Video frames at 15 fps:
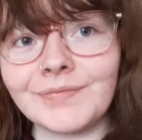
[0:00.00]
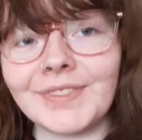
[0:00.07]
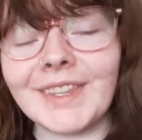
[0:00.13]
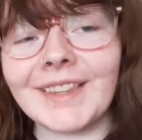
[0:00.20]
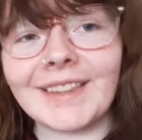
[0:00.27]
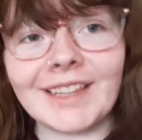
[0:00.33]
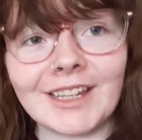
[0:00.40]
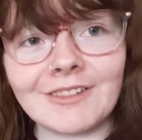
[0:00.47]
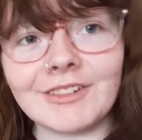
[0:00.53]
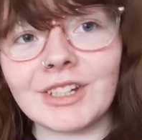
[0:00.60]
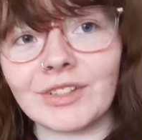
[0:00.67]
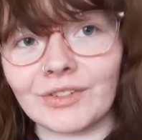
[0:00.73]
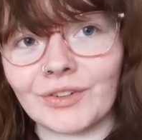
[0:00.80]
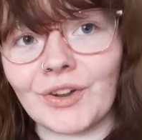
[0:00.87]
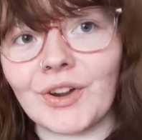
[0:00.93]
the
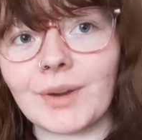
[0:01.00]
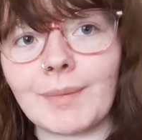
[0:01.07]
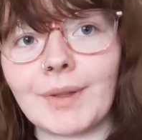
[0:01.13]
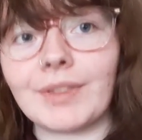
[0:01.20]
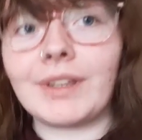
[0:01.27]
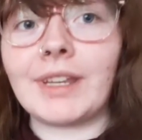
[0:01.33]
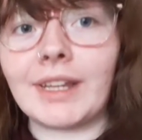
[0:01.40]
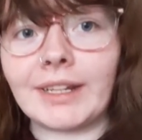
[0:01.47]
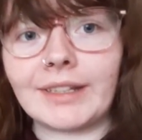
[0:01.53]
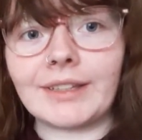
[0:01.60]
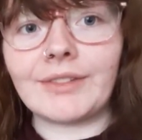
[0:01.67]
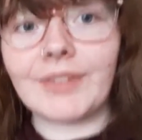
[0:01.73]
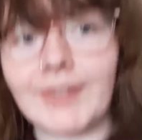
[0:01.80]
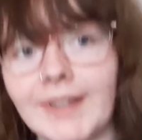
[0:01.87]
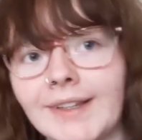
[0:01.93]
serious talk about the
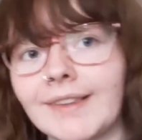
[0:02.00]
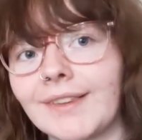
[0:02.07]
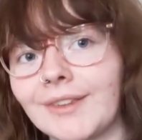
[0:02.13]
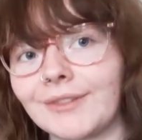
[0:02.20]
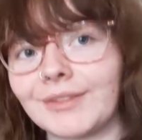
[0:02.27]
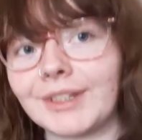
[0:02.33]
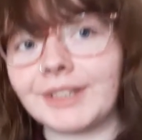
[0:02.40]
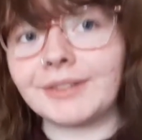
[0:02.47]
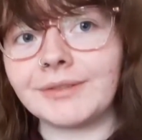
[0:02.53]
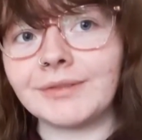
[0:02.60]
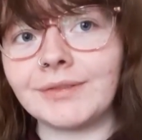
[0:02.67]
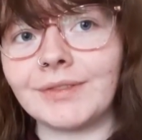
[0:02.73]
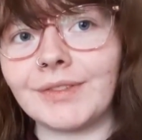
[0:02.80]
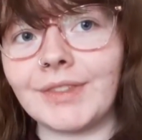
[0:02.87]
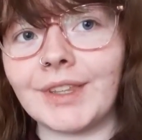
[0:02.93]
negative sides of it,
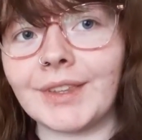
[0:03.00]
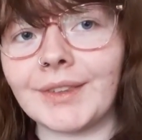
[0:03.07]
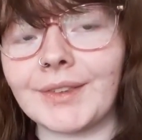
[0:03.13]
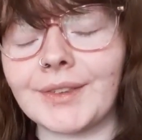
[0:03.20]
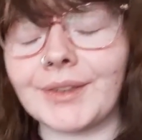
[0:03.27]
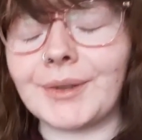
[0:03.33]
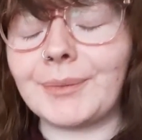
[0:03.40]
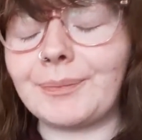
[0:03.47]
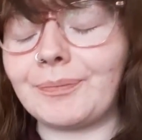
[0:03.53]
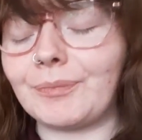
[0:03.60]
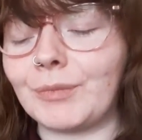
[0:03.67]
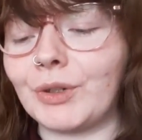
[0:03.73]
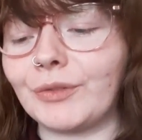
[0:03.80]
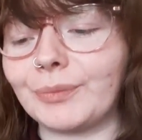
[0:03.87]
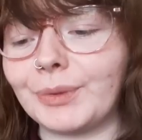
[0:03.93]
this
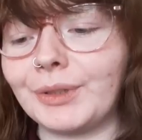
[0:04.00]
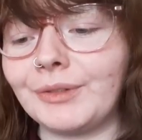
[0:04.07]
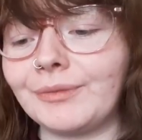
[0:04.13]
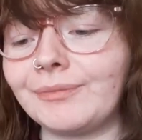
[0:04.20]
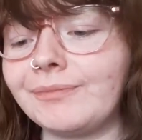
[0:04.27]
movement,